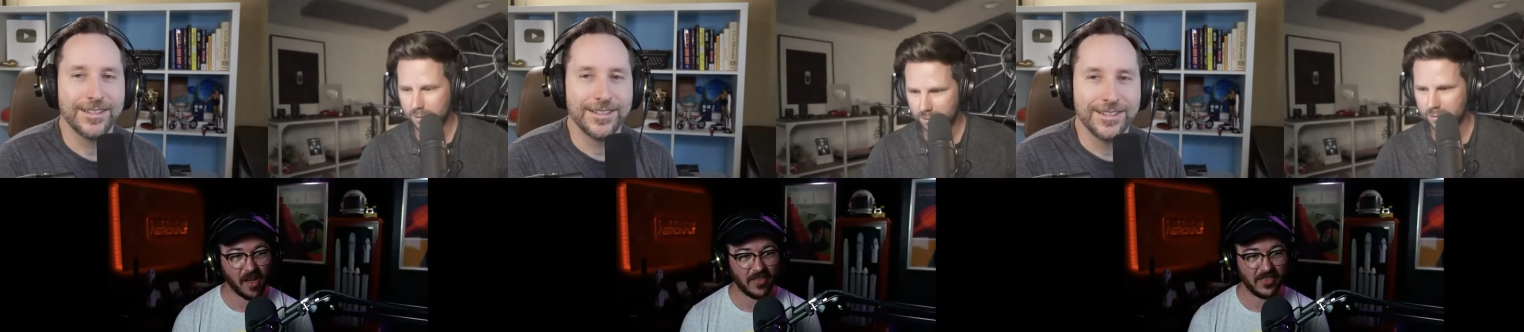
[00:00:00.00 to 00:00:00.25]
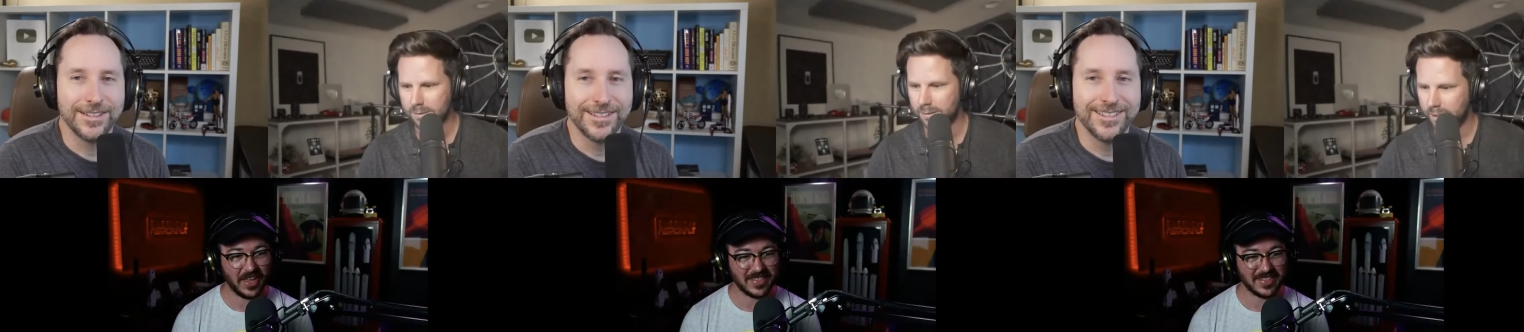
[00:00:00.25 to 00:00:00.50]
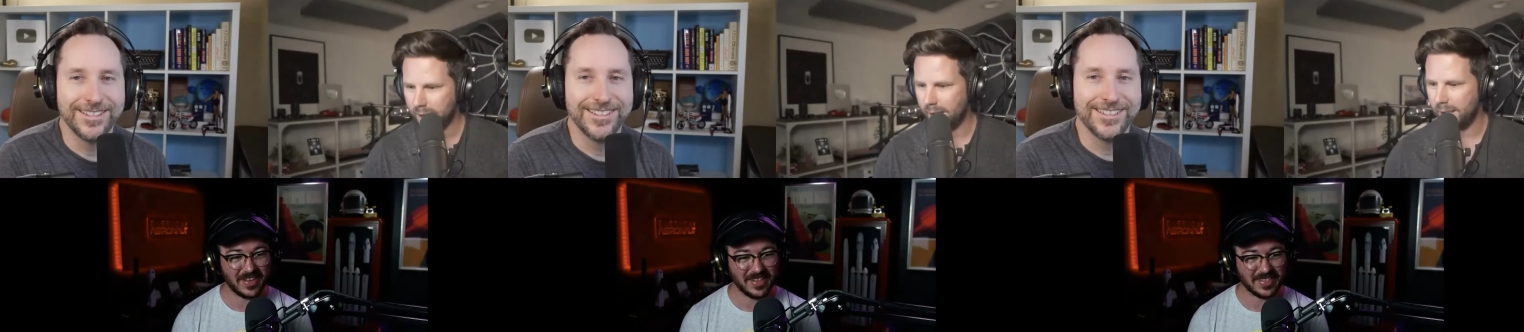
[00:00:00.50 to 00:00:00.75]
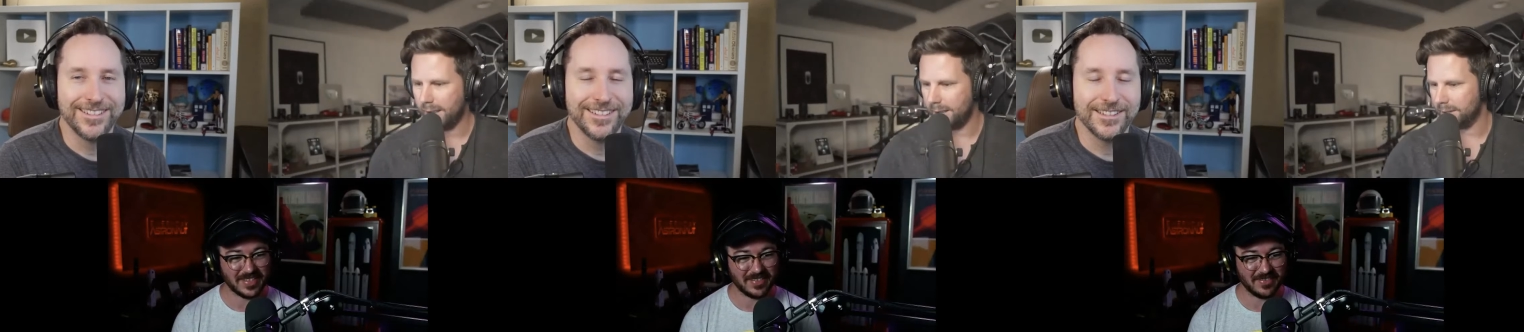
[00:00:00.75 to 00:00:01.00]
Speaker 1: That's yeah, awesome. Yeah. Let
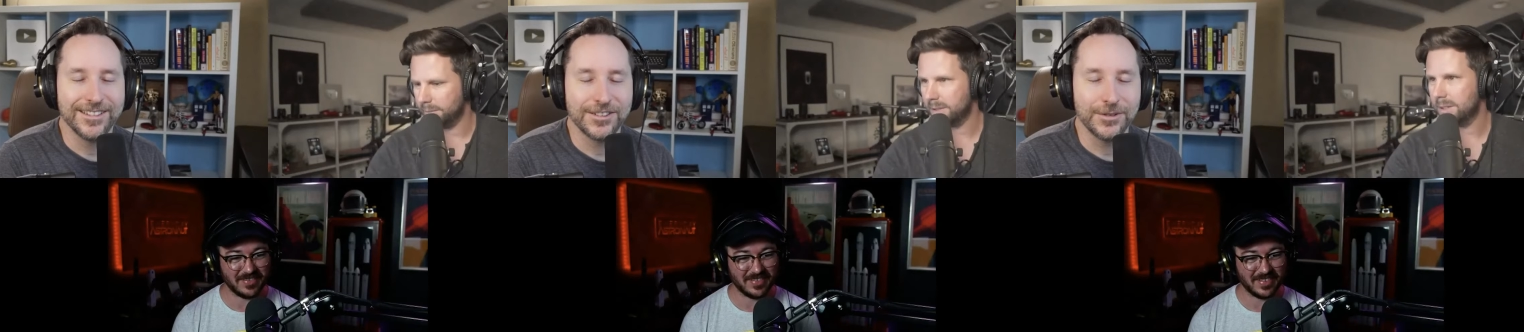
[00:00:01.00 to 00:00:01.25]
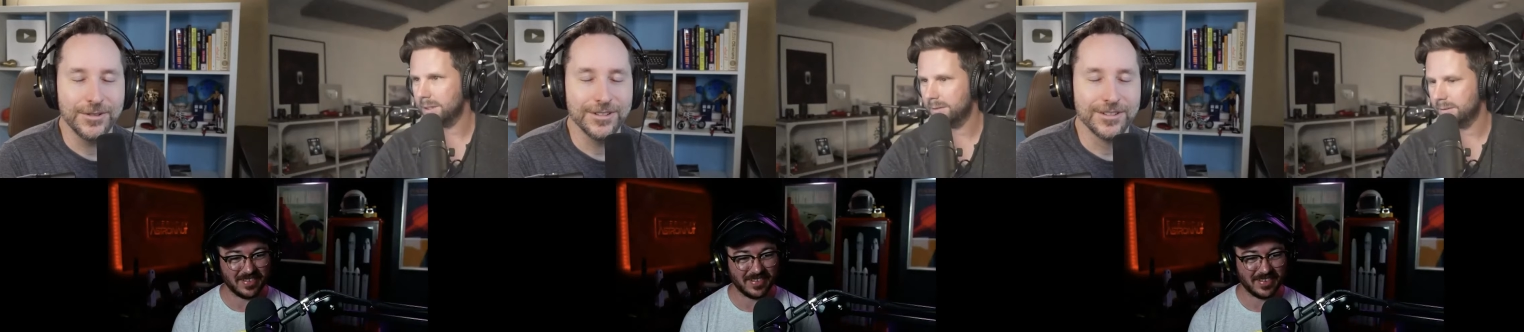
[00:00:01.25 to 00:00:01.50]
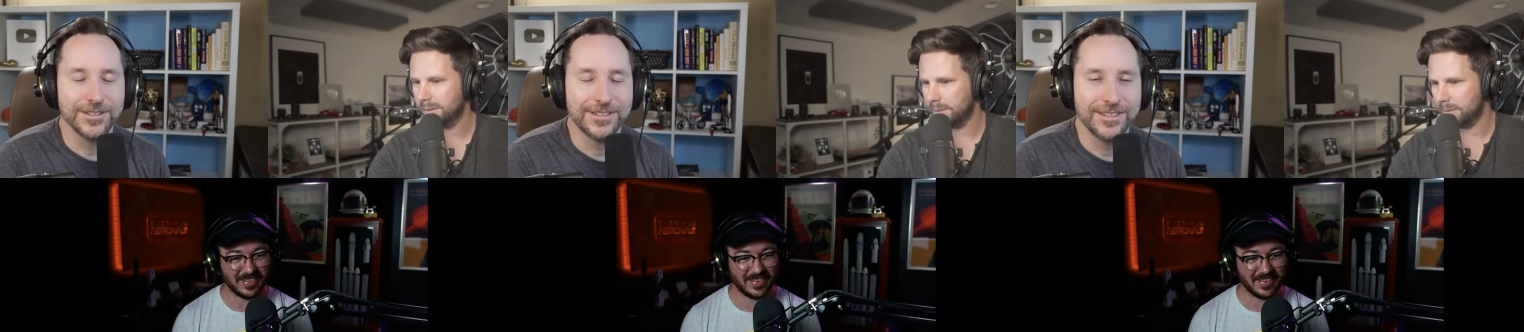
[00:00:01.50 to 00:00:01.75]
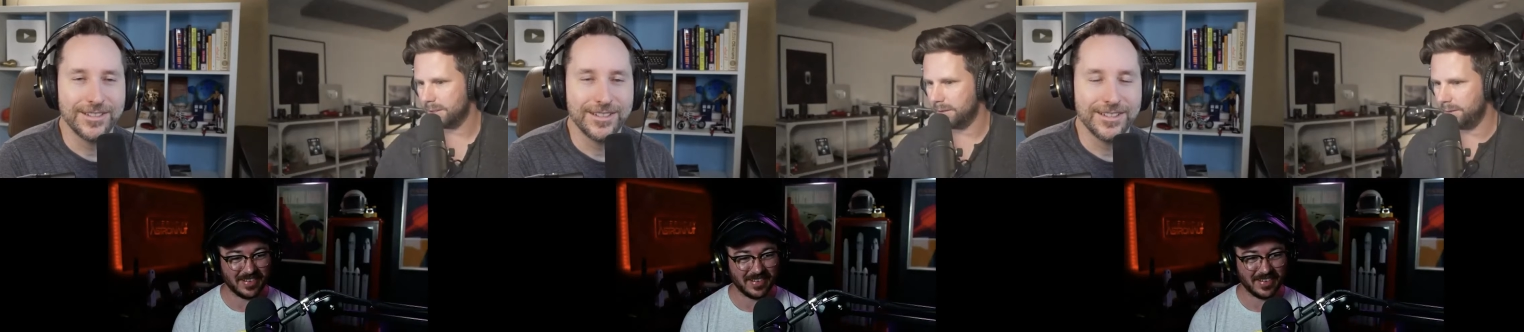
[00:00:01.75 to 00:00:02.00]
me see. Cool. Let me see if you
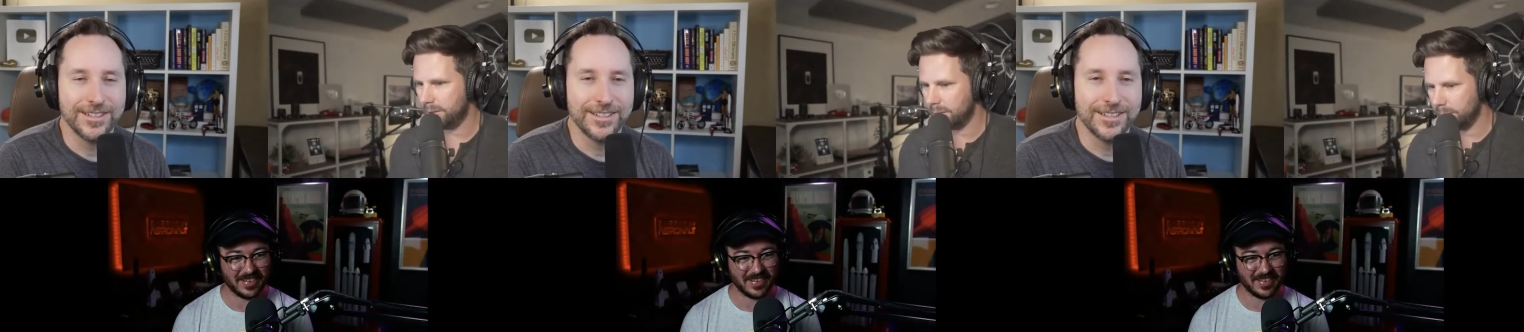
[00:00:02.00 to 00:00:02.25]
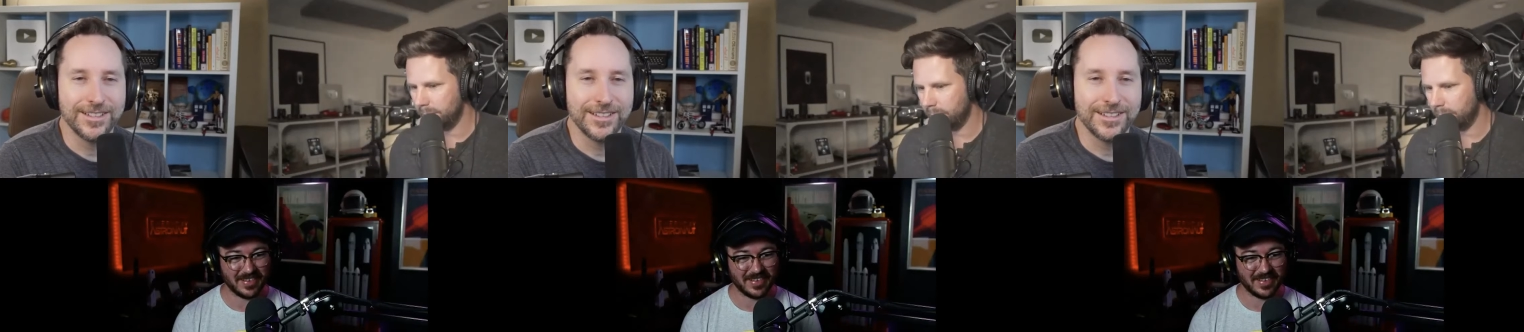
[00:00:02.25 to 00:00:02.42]
told me what it was.